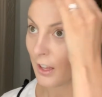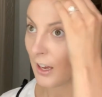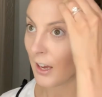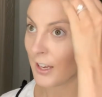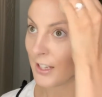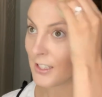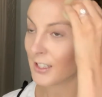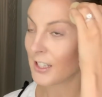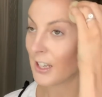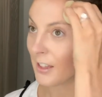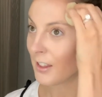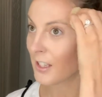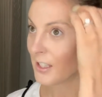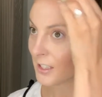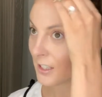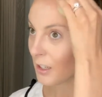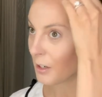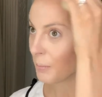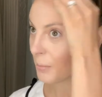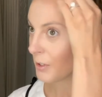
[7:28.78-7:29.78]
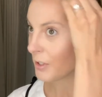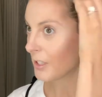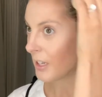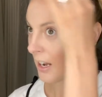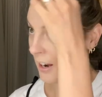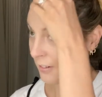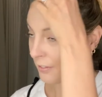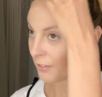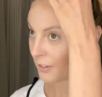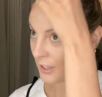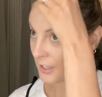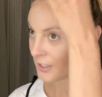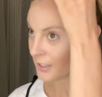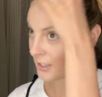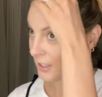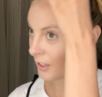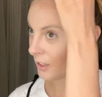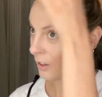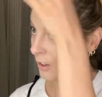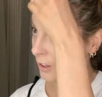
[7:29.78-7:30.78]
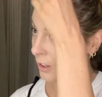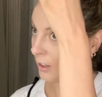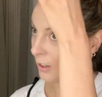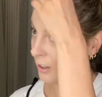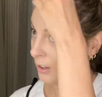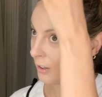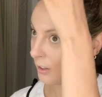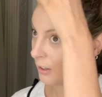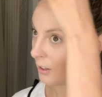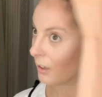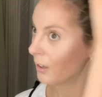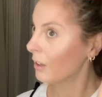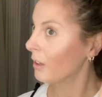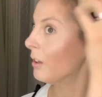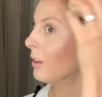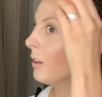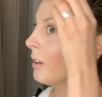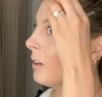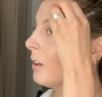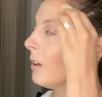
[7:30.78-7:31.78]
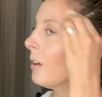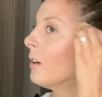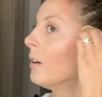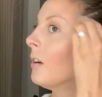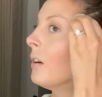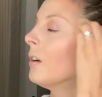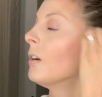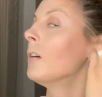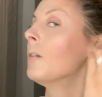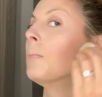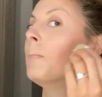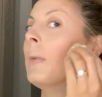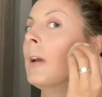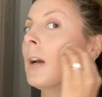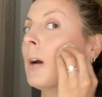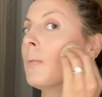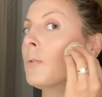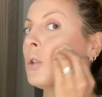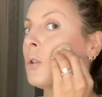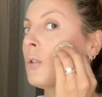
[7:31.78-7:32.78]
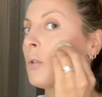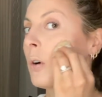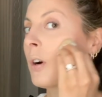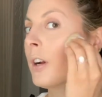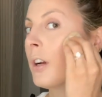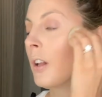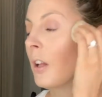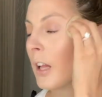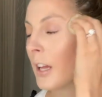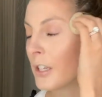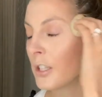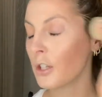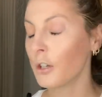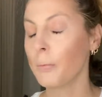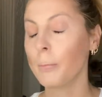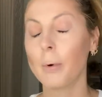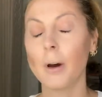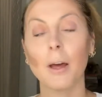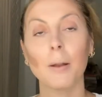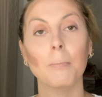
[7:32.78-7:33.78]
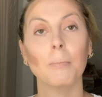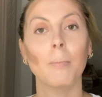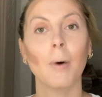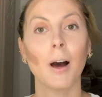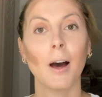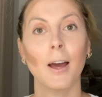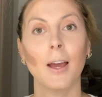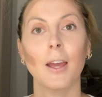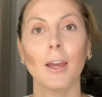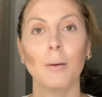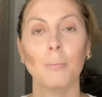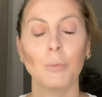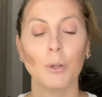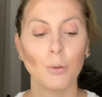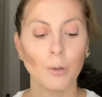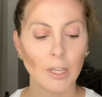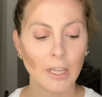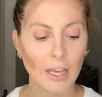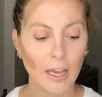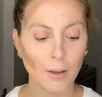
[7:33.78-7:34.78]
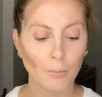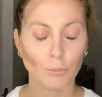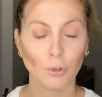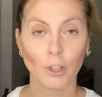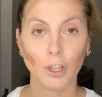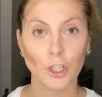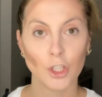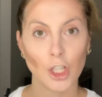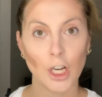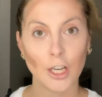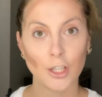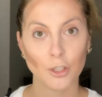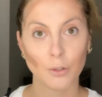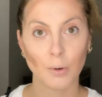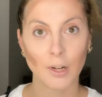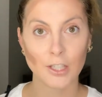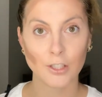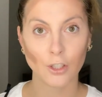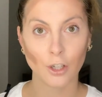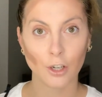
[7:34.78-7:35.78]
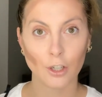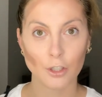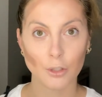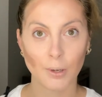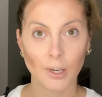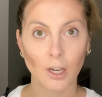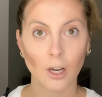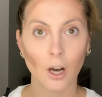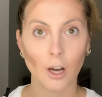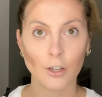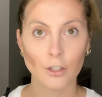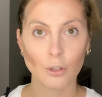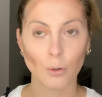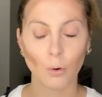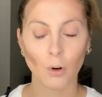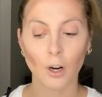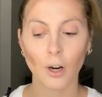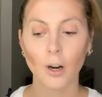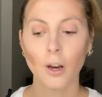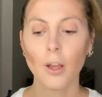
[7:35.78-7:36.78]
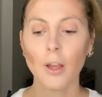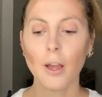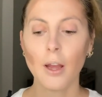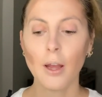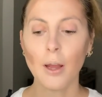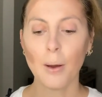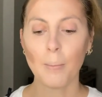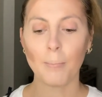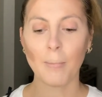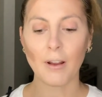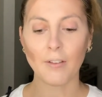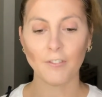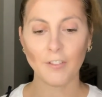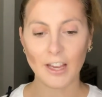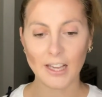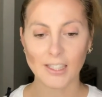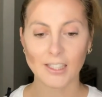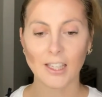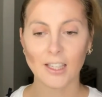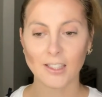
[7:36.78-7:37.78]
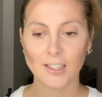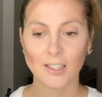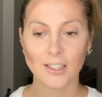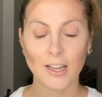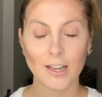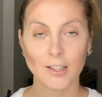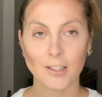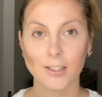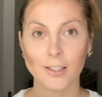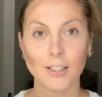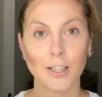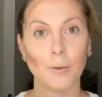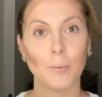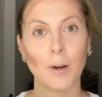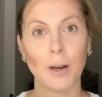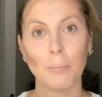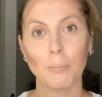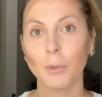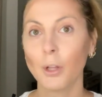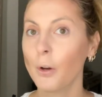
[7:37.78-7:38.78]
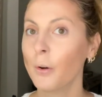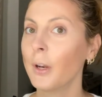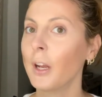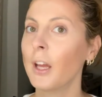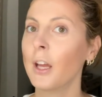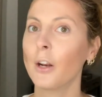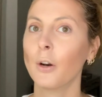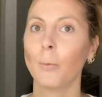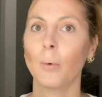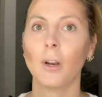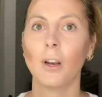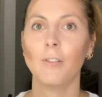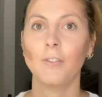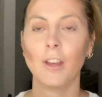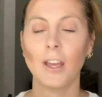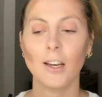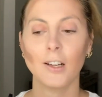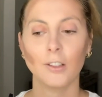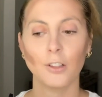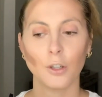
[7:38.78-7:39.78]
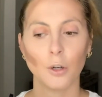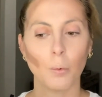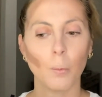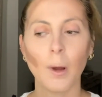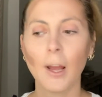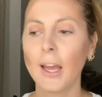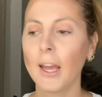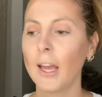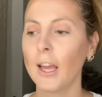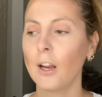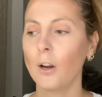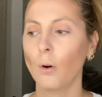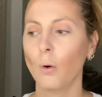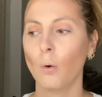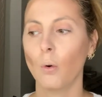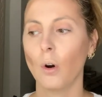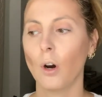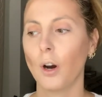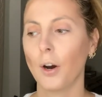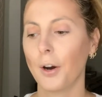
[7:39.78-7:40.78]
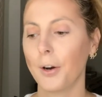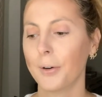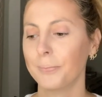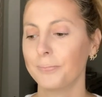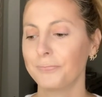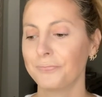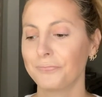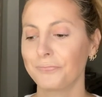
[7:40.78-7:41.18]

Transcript: I say this in almost every single makeup tutorial I do, but my beauty game really changed when I started doing contour. My face has a tendency when I'm bloated or when I've gained a little weight or